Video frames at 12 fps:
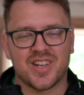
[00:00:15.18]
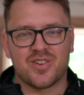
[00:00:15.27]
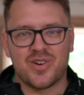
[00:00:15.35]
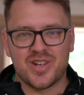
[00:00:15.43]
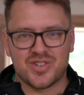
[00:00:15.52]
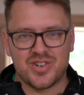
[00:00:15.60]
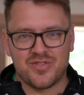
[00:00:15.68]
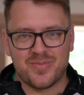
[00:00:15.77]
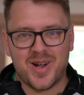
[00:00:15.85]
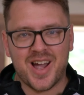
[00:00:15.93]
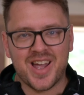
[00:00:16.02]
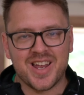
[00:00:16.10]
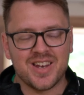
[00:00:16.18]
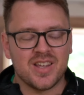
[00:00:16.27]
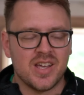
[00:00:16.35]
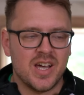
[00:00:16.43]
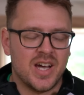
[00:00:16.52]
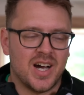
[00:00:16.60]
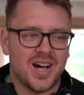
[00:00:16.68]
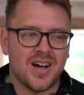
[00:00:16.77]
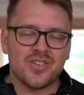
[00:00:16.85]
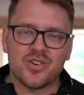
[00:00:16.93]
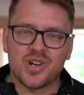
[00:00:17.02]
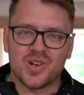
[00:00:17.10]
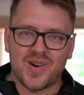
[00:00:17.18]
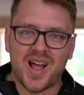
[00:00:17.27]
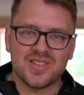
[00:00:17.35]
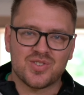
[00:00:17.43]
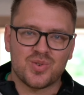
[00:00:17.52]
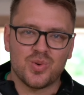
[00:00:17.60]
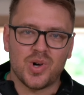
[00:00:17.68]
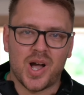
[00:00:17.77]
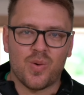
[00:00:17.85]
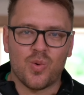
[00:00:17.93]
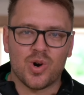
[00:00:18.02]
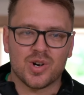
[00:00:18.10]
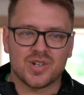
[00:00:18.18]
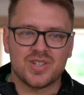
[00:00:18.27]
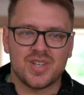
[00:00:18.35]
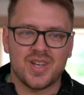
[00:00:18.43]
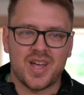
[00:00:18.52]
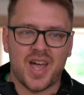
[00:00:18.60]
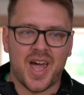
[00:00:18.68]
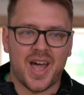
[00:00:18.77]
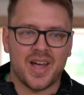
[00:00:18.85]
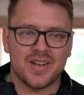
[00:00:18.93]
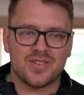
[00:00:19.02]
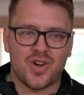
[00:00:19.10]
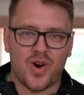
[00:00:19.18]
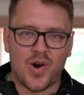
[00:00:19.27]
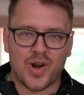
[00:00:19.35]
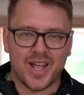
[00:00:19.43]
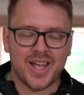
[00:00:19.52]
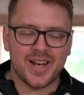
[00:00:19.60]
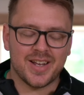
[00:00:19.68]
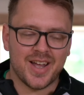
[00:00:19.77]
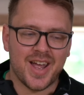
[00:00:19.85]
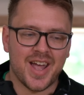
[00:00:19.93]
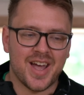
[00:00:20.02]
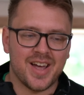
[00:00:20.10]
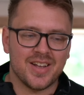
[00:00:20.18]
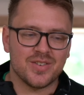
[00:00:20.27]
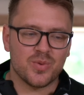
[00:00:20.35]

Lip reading: a creation of mine. During grad school, I worked at Target and